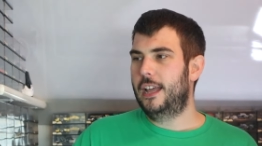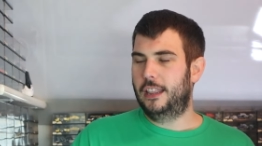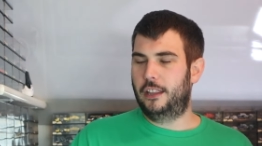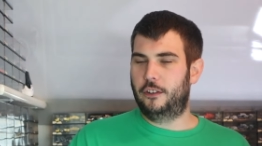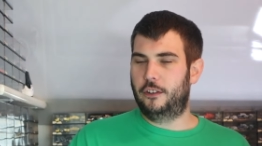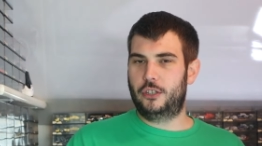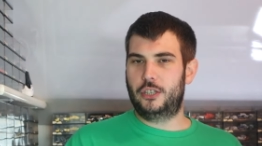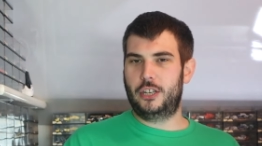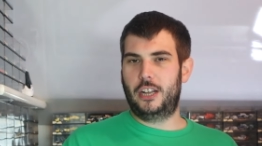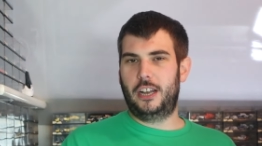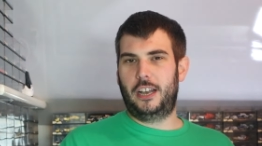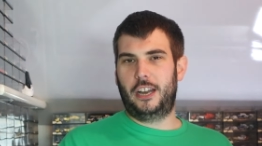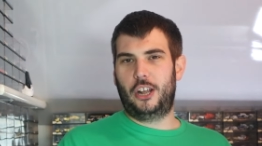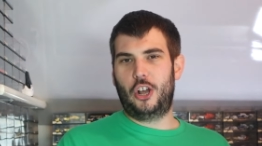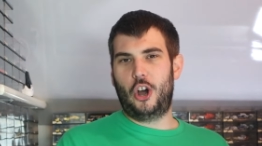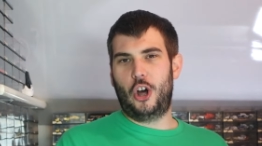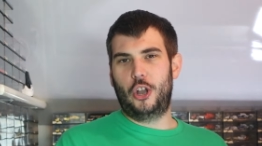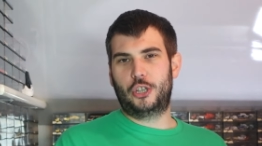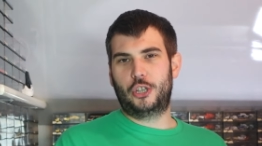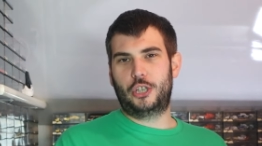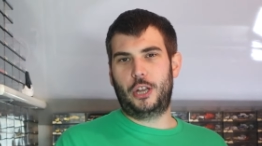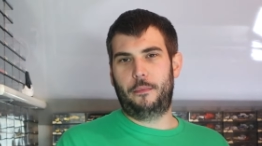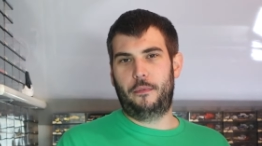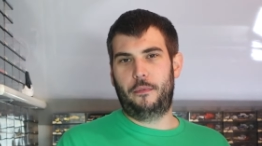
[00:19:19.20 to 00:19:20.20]
They've certainly
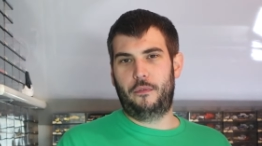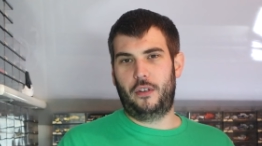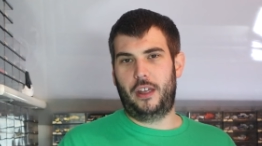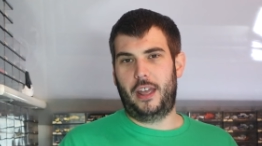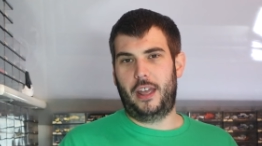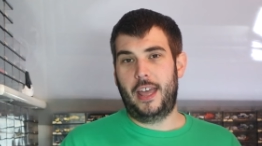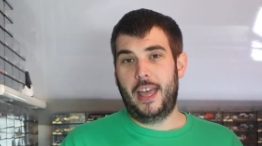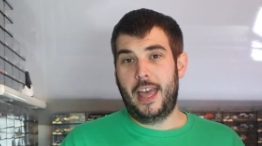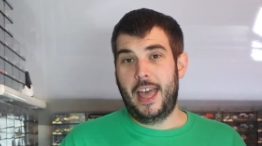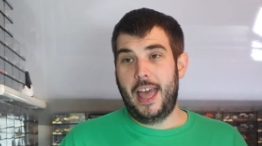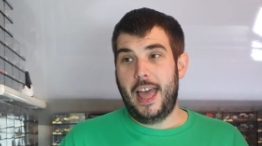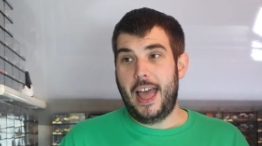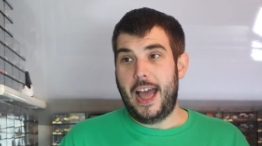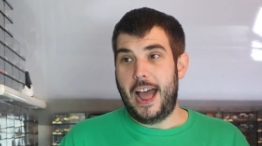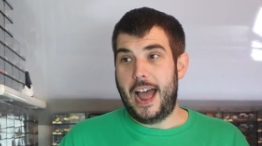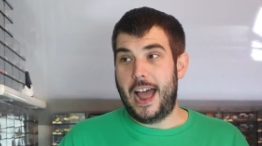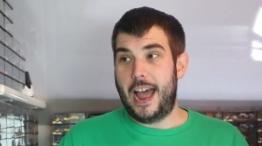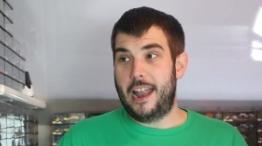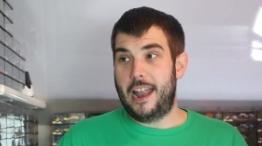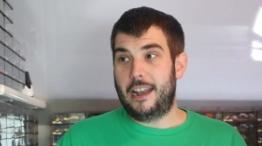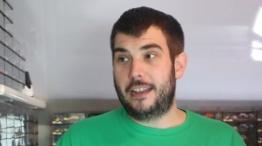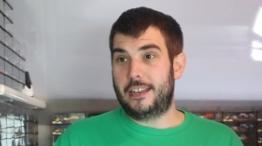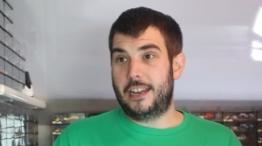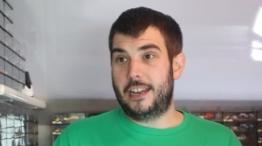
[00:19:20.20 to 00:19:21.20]
got on top of it.
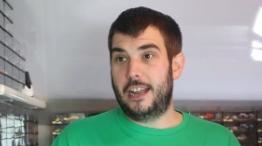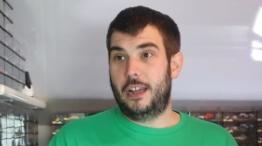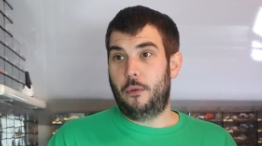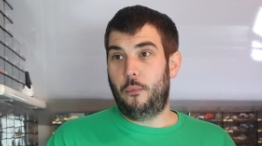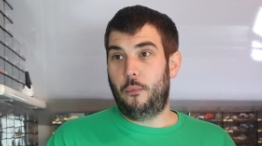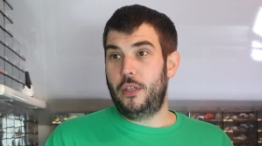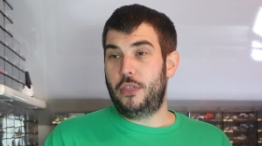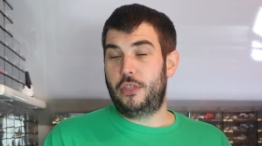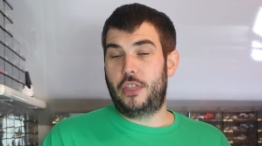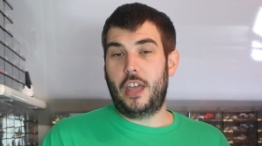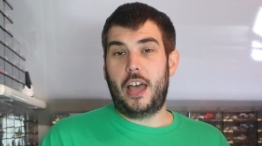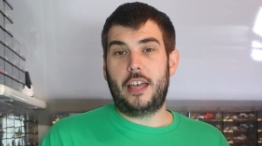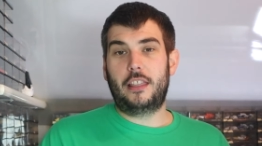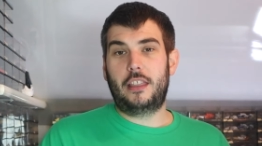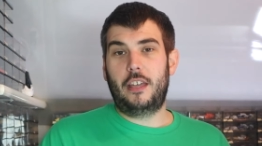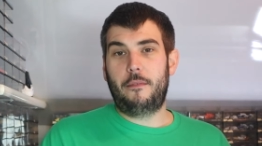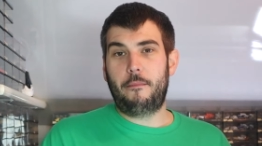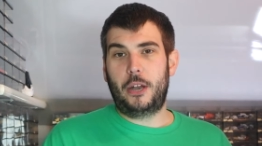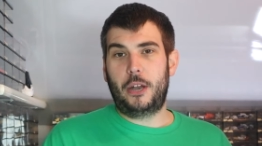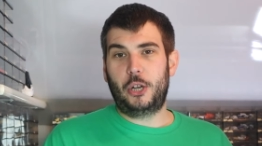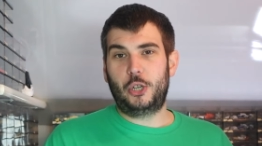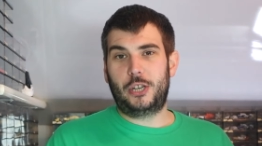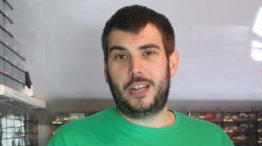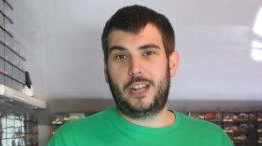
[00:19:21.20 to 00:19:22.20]
And with that,
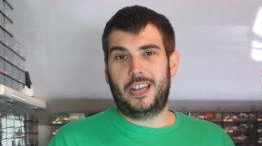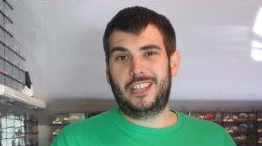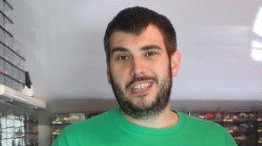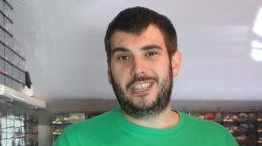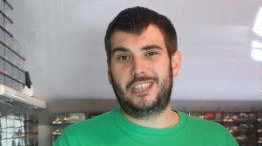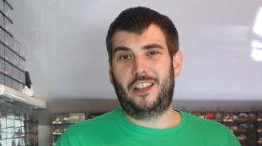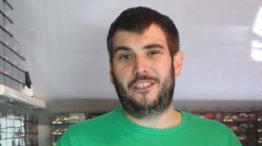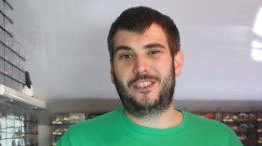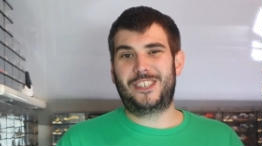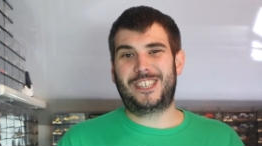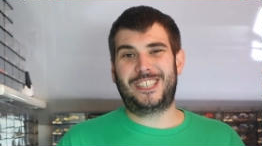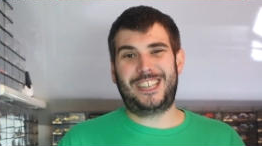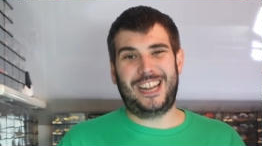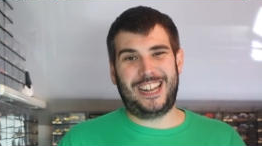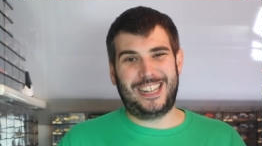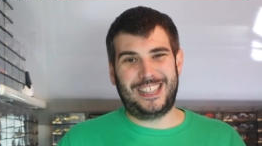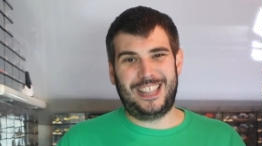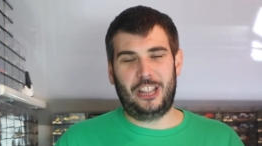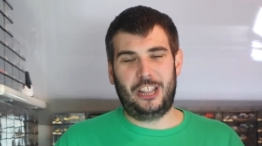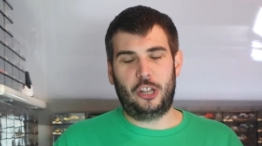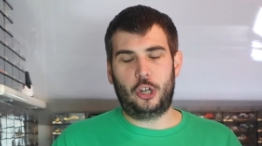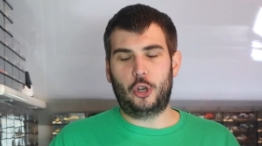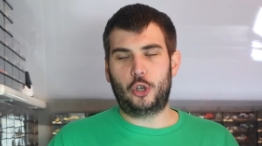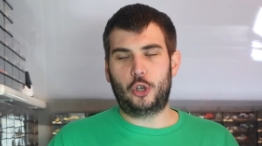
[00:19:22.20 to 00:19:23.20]
they've managed to get themselves
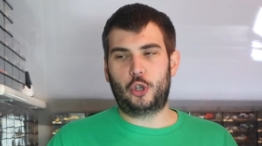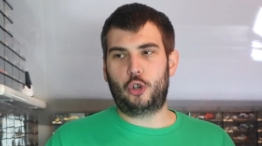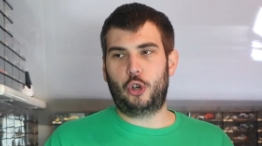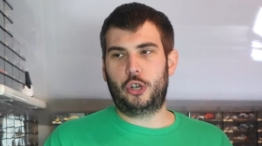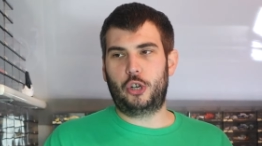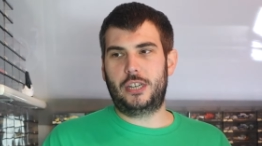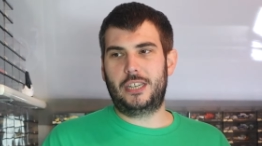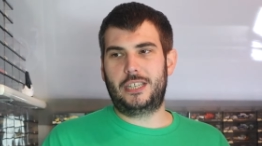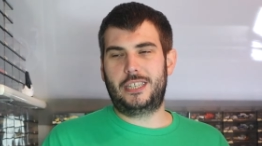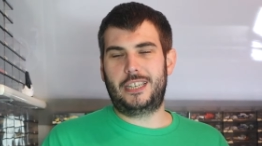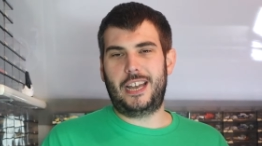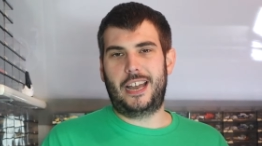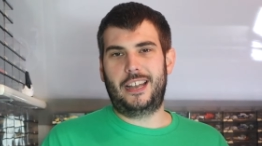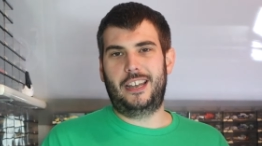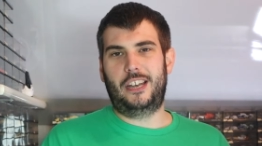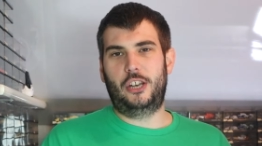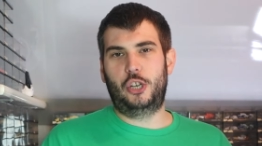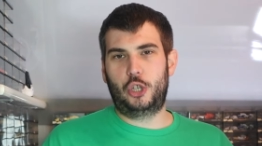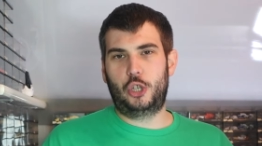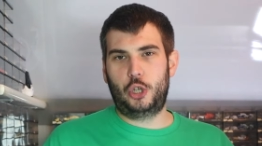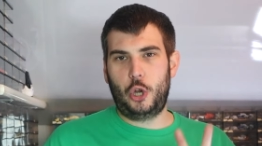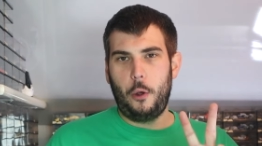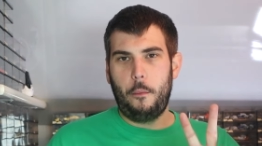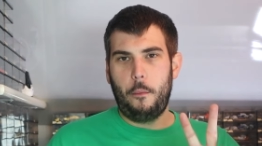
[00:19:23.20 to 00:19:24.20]
6th in the Constructor
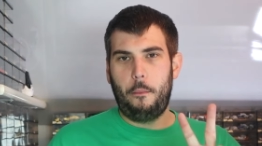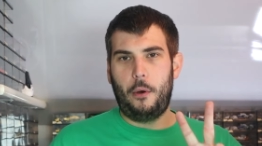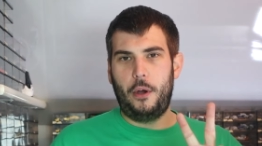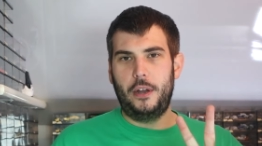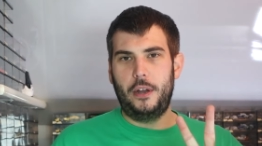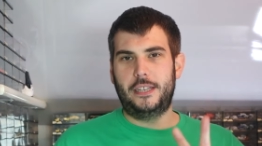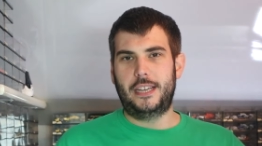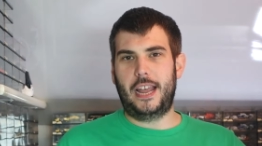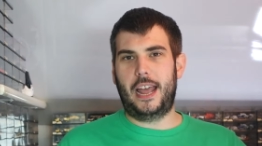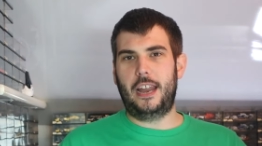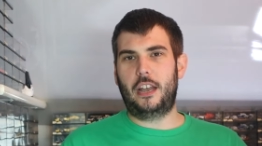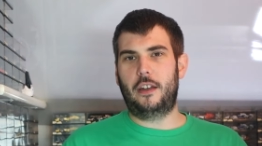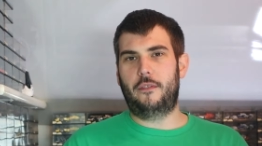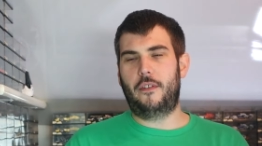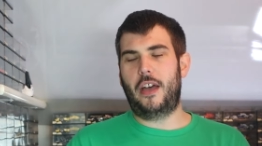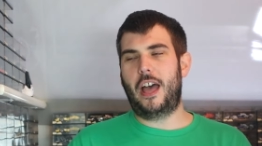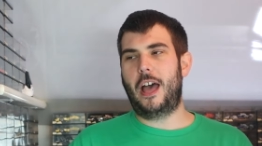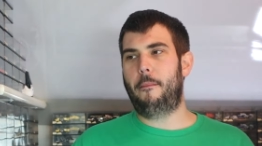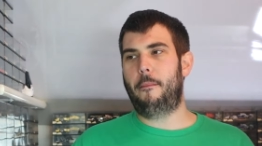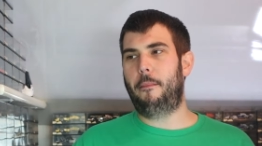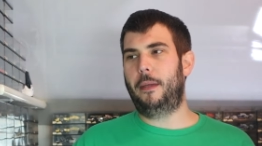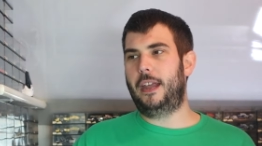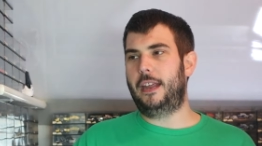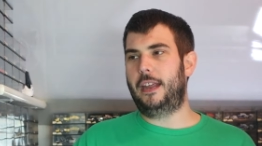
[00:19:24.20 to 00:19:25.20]
standings. 2 points ahead of
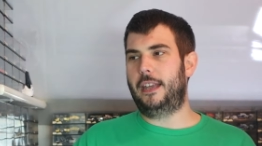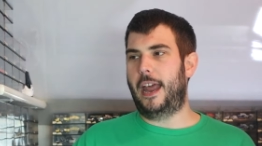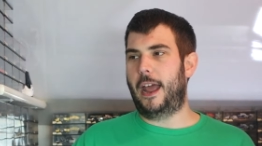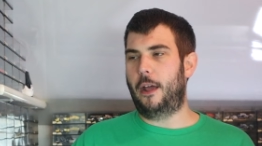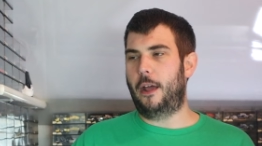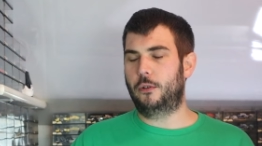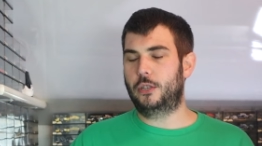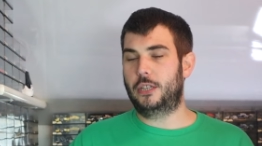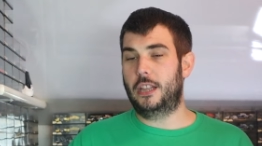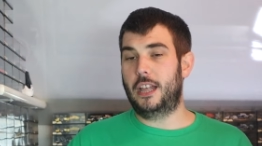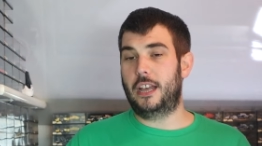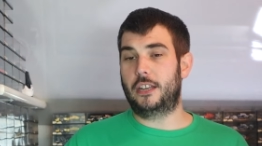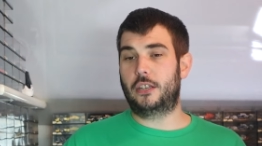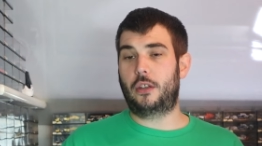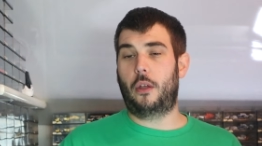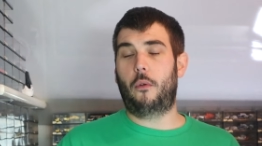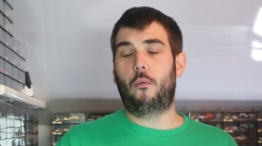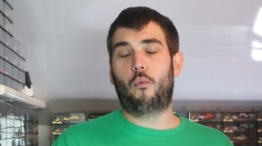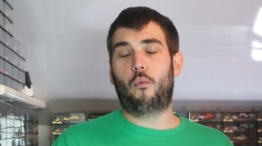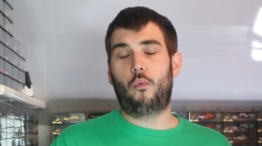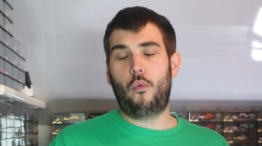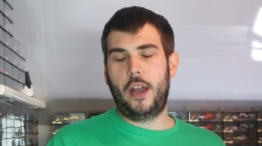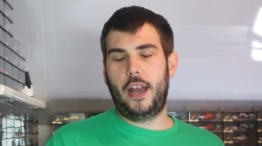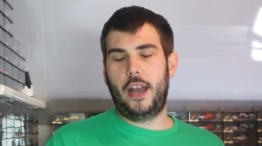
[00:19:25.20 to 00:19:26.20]
RB now. So that's
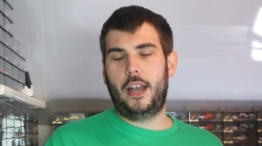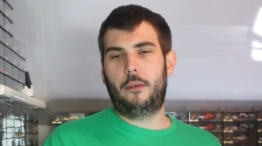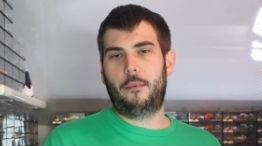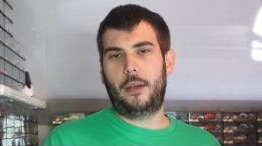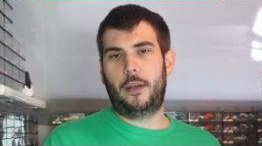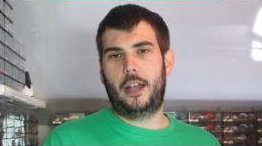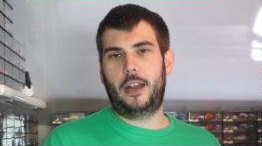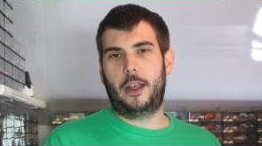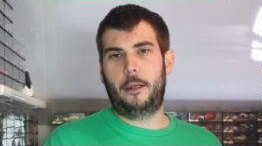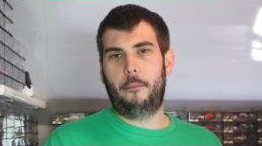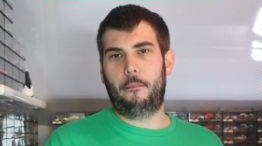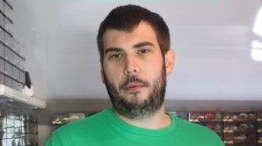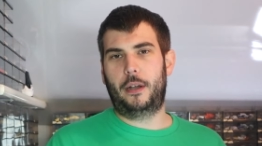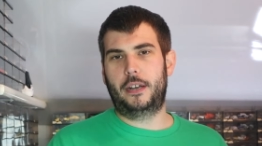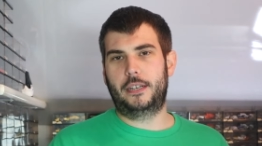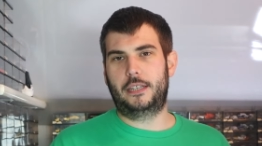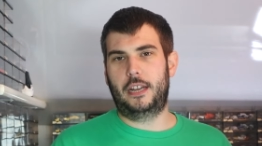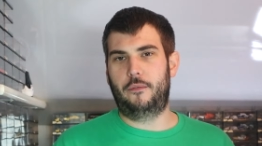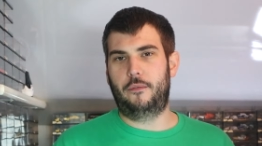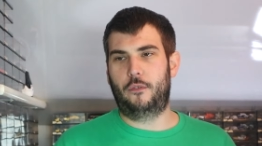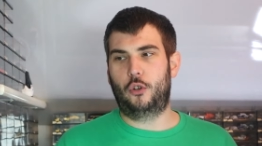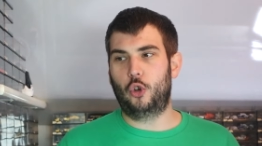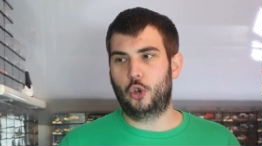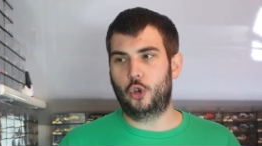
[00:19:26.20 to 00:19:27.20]
really
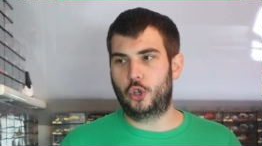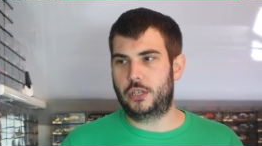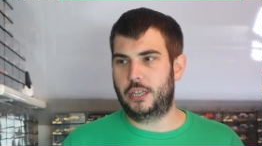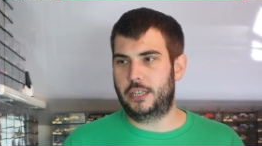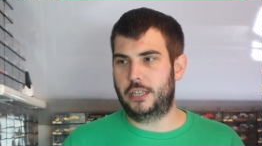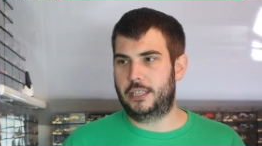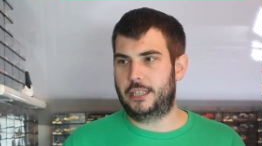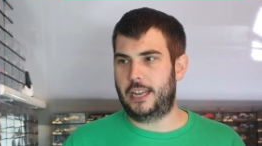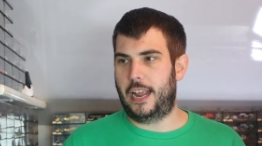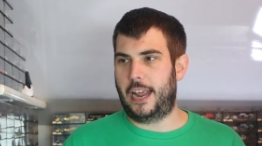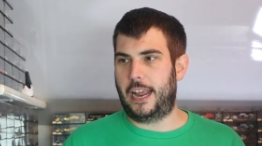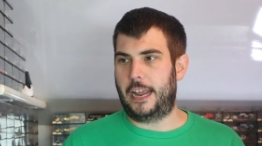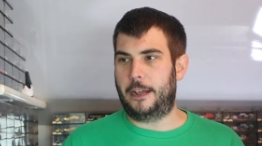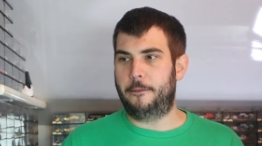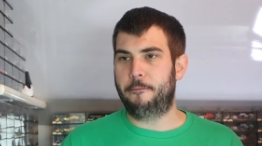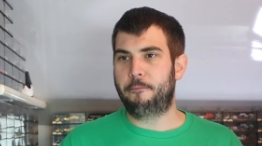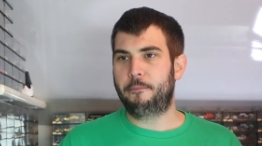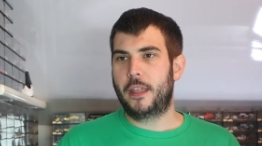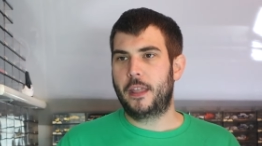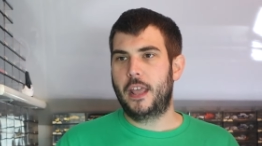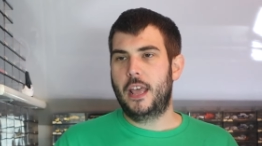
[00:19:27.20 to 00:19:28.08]
impressive. Good to see.